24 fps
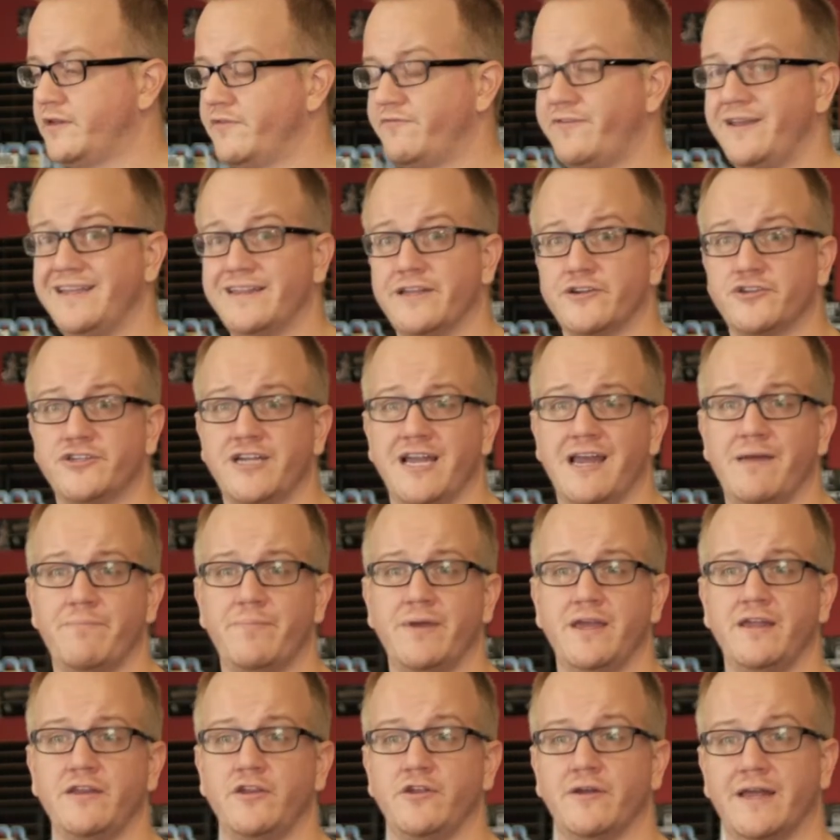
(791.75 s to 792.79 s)
you defeat their
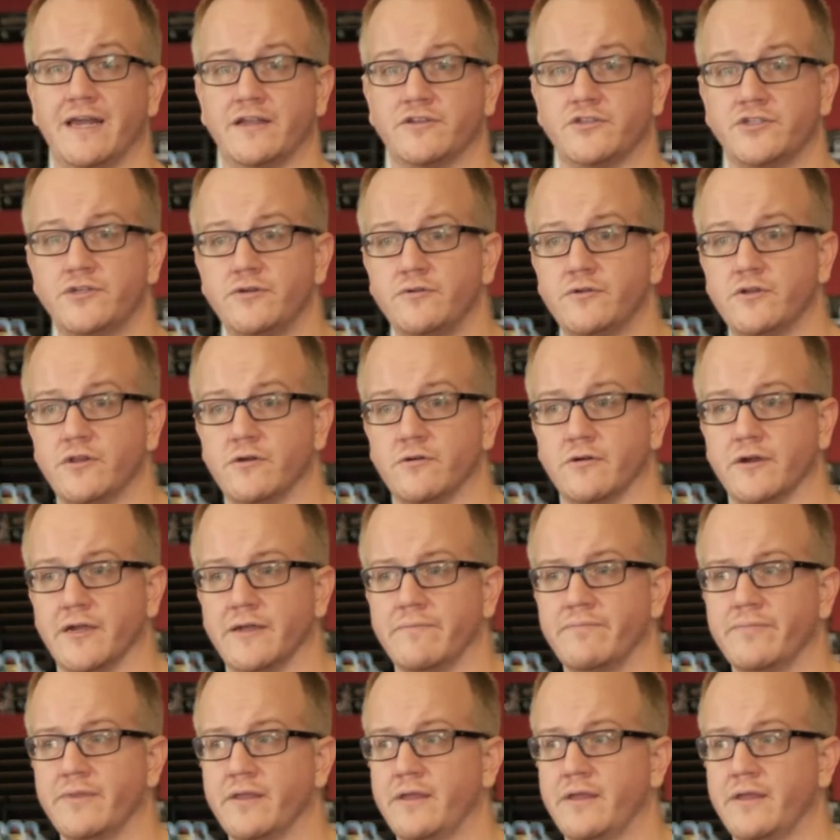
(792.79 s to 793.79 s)
champion, you get 2 glory.